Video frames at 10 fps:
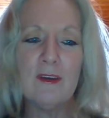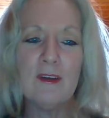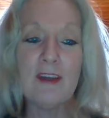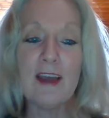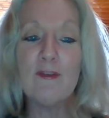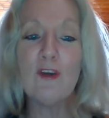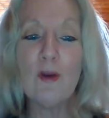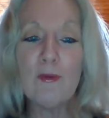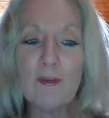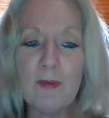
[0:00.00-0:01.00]
To have no
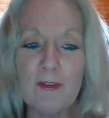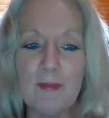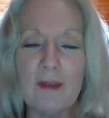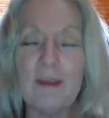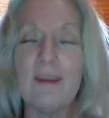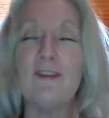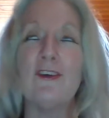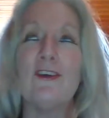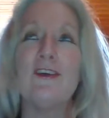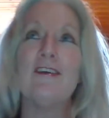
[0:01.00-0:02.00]
responsibilities,
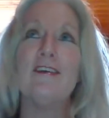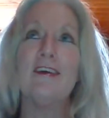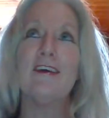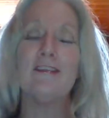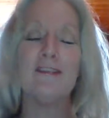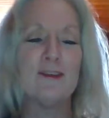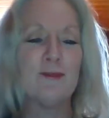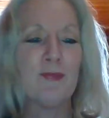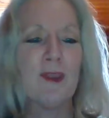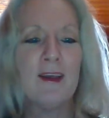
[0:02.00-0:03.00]
yes,
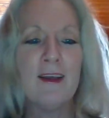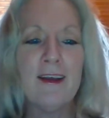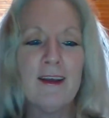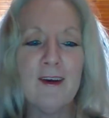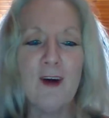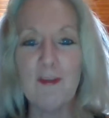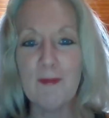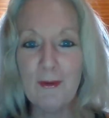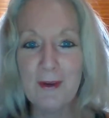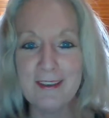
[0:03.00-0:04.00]
of a
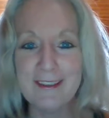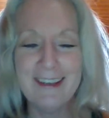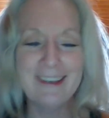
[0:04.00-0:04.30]
mortgage,